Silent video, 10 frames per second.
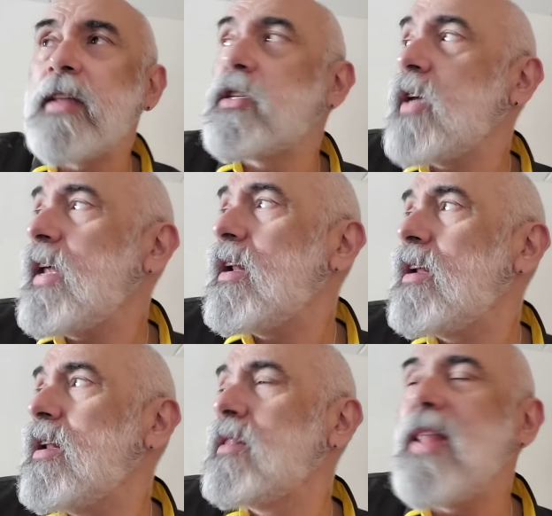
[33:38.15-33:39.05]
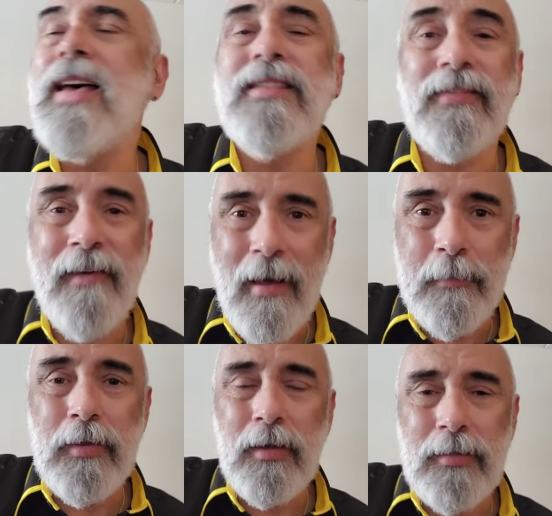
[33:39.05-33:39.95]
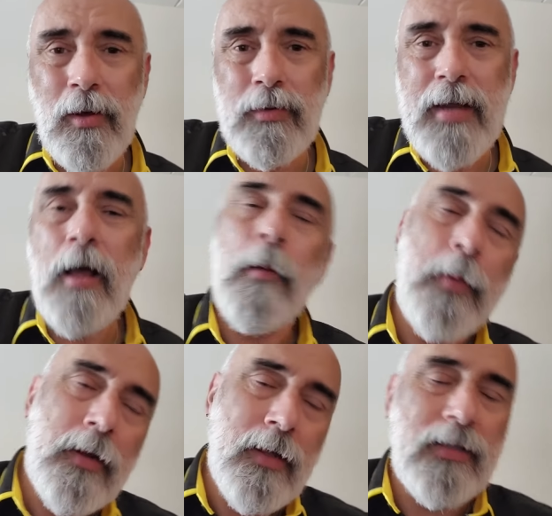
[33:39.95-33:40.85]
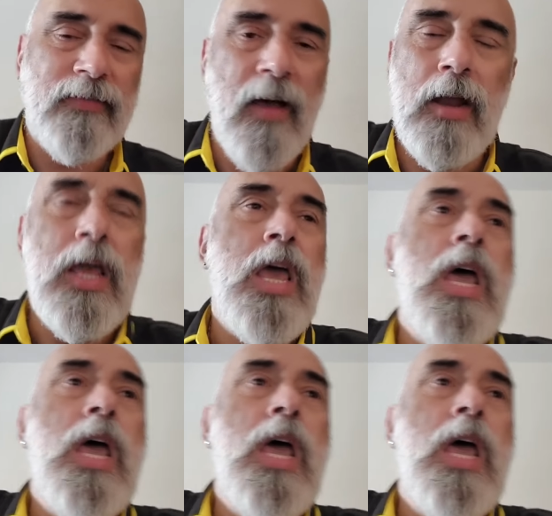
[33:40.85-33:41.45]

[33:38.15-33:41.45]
It's in a less fabulous hotel, but it's fine.